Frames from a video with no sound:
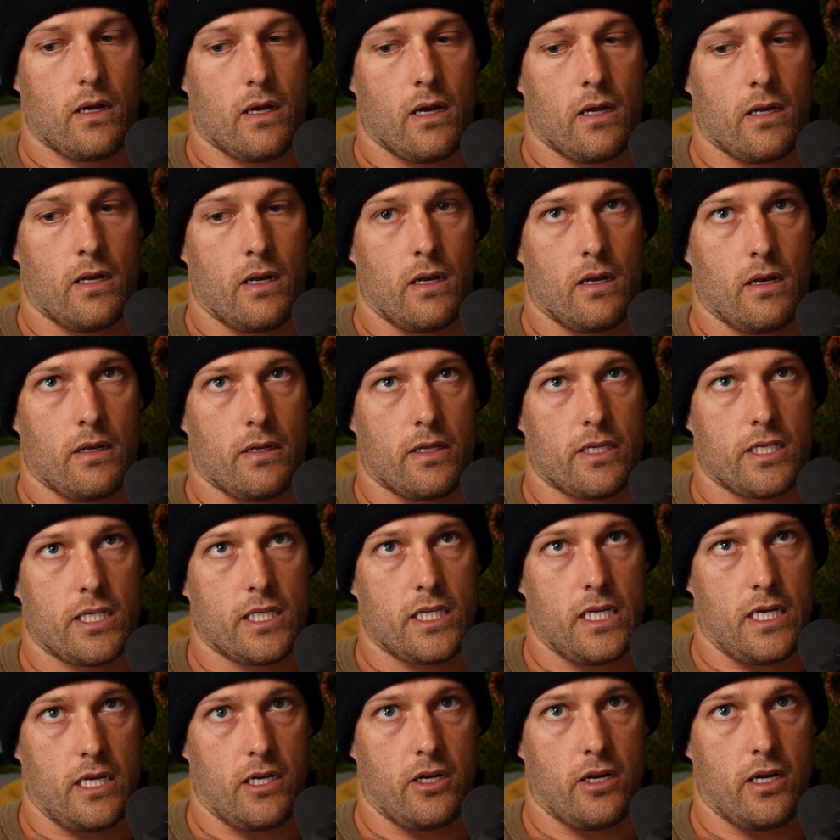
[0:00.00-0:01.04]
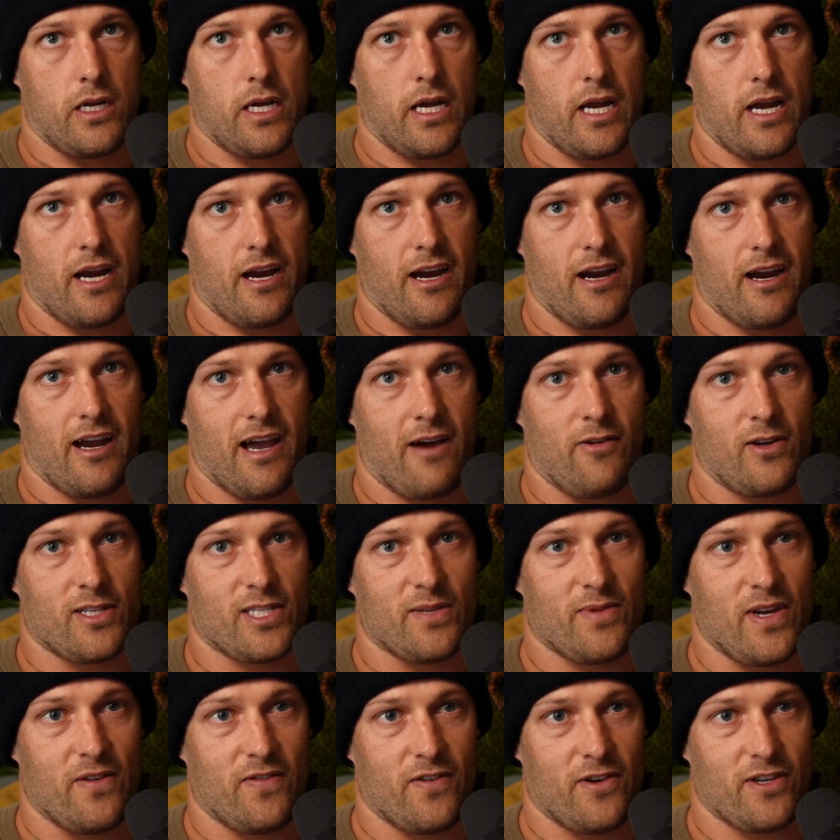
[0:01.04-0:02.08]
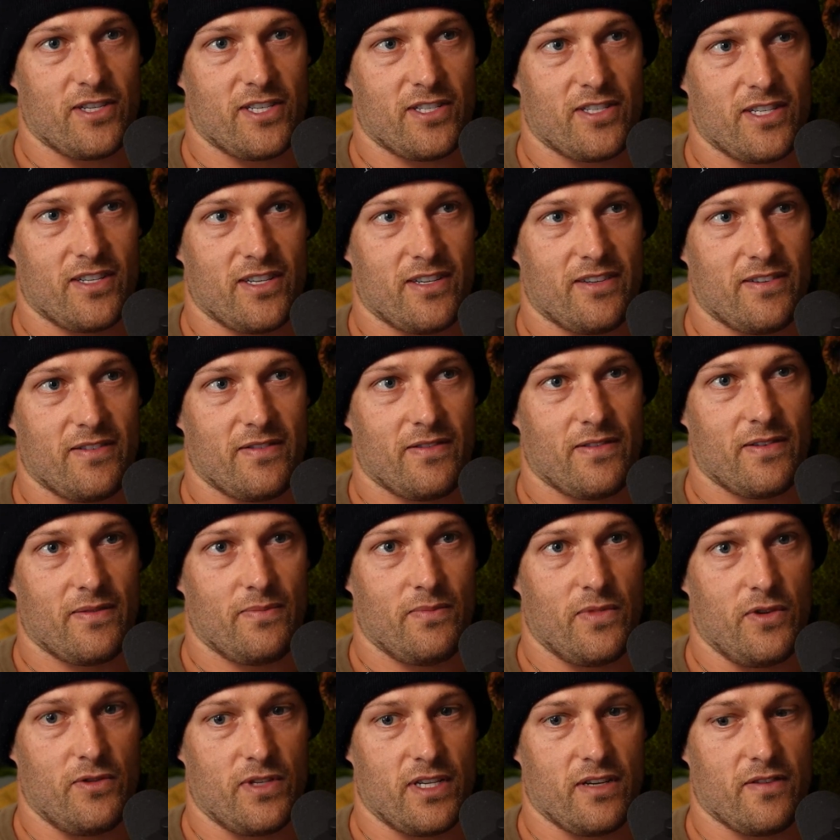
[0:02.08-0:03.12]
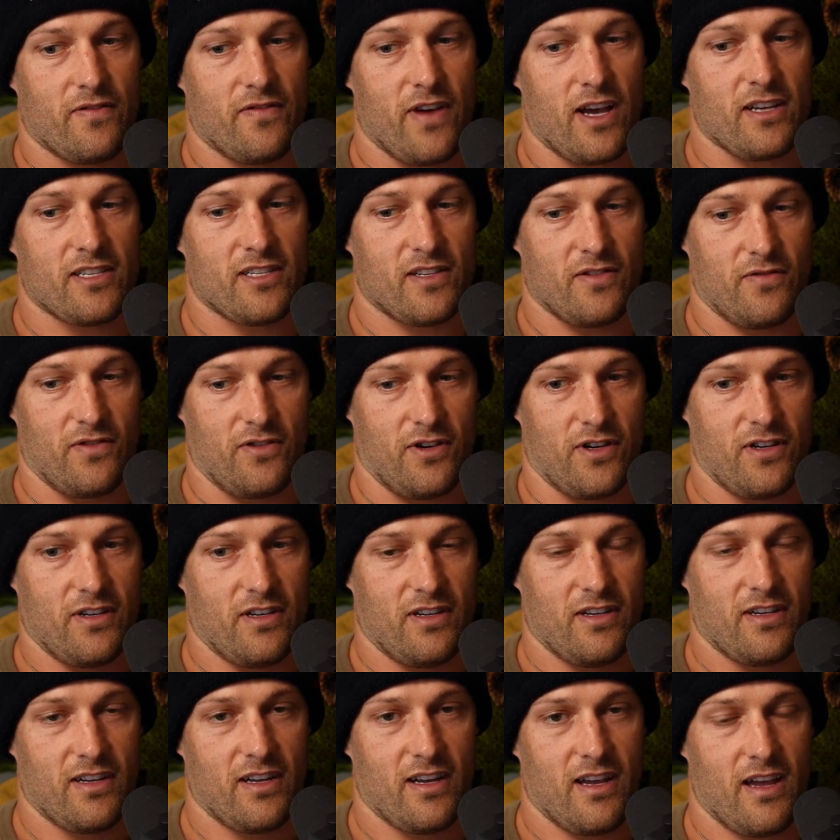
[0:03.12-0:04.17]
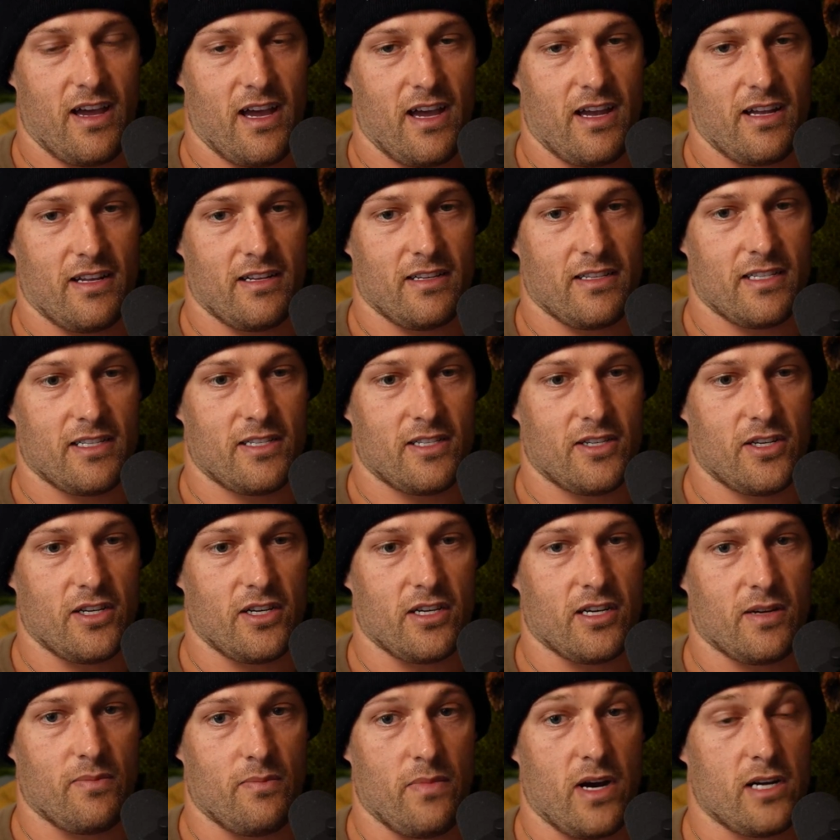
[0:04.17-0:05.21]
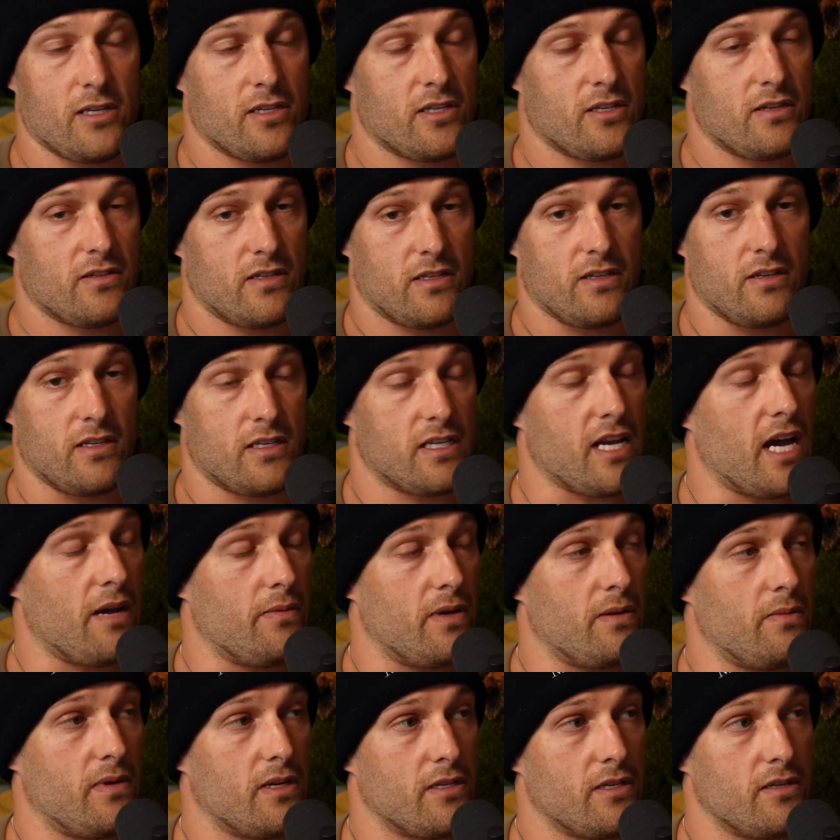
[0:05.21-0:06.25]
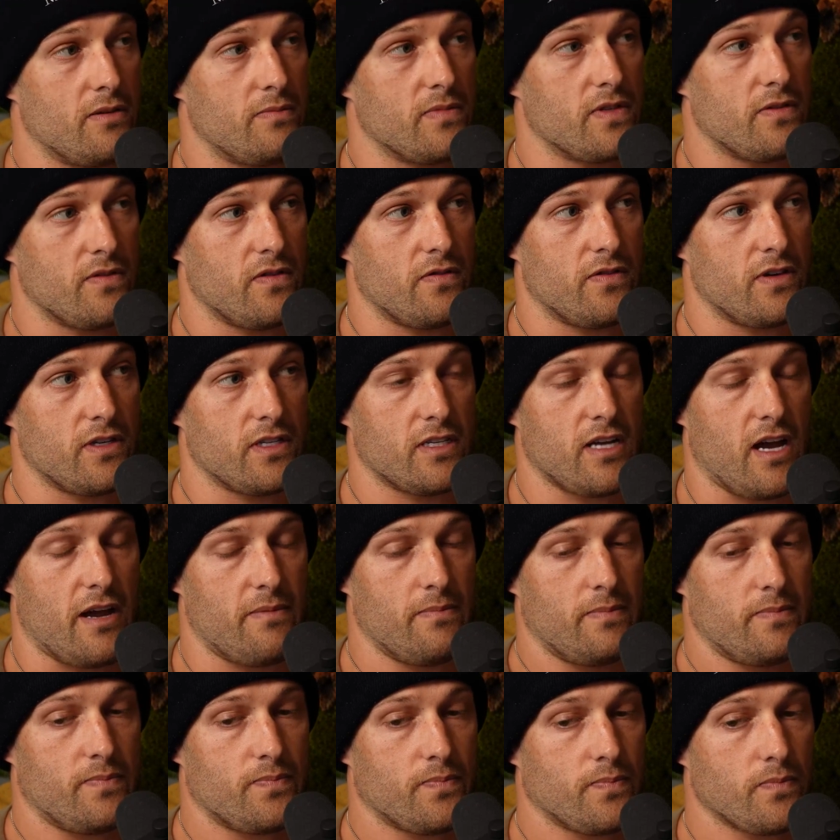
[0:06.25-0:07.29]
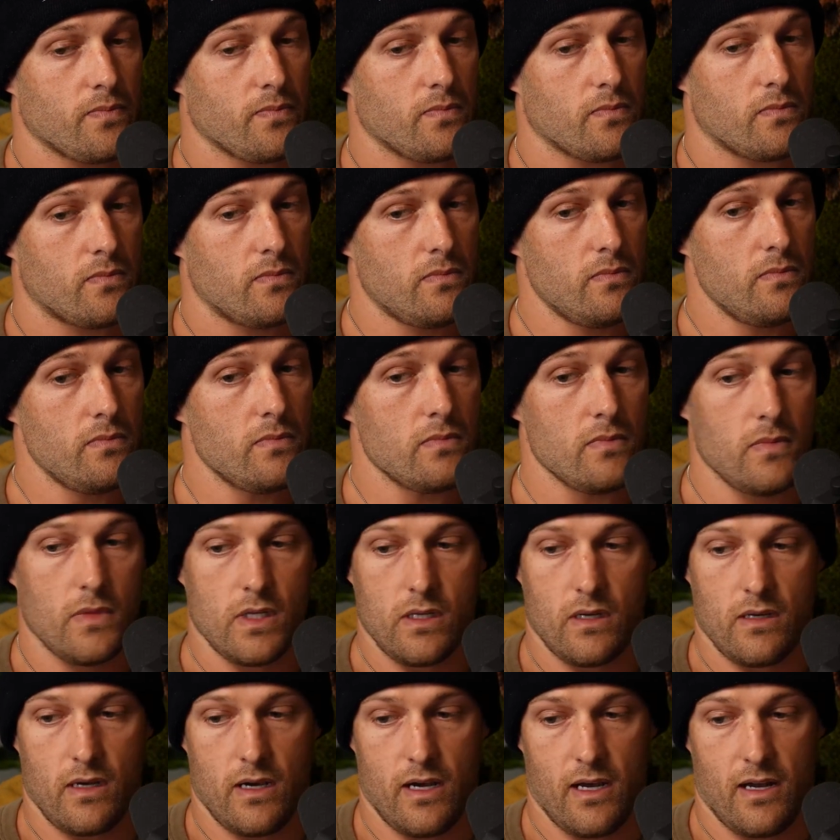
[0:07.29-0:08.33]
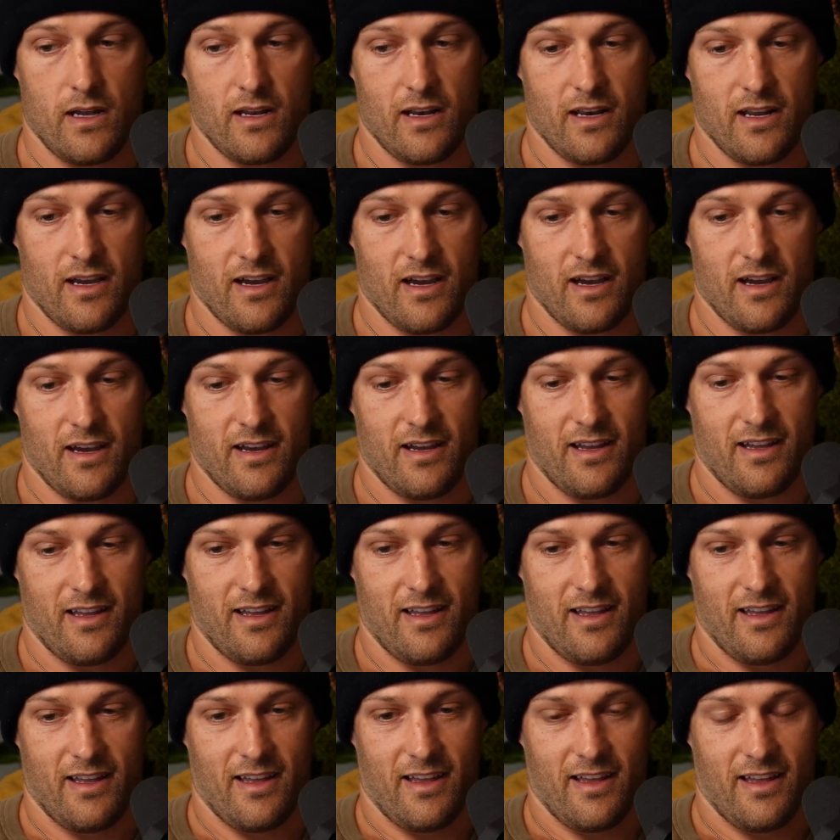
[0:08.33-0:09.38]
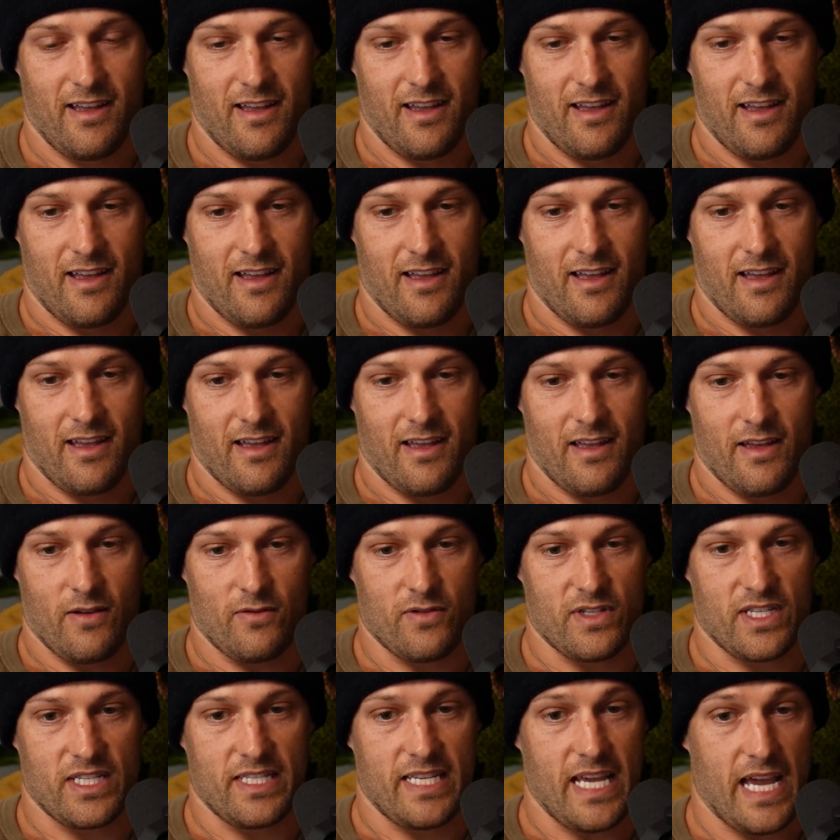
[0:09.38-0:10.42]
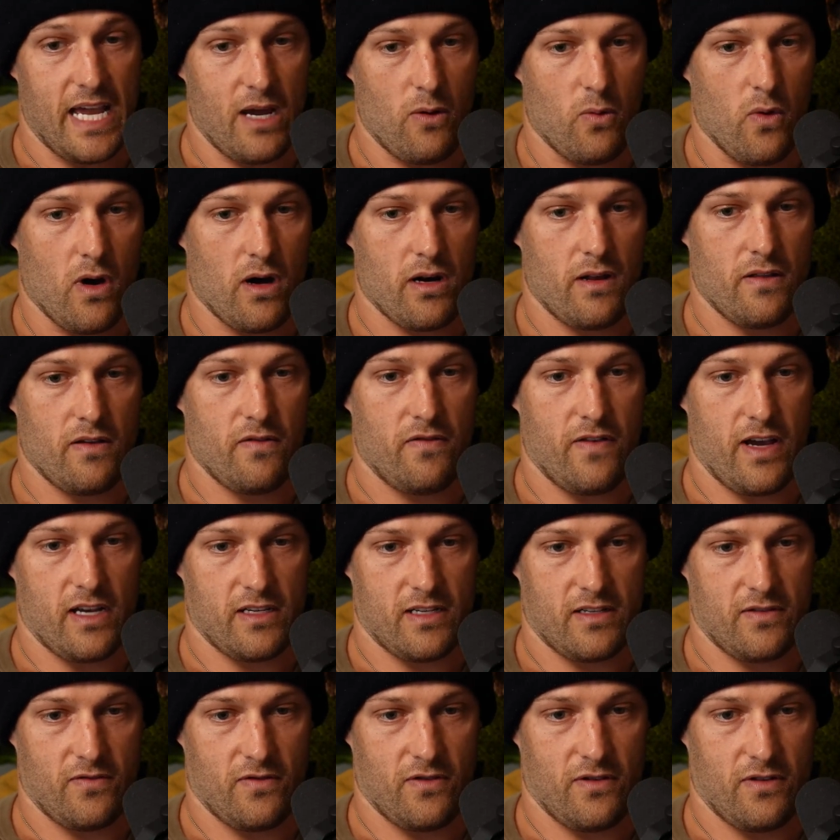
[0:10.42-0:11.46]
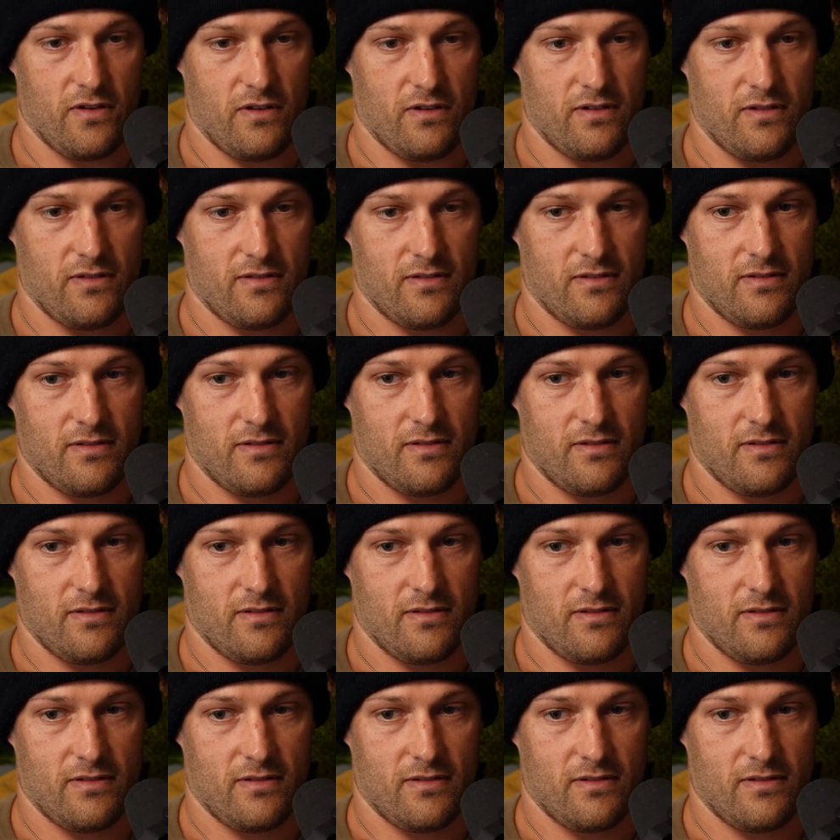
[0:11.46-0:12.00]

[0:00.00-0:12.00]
In senior year, I went to my first music festival and took psilocybin mushrooms for the first time. And it was day one of the festival,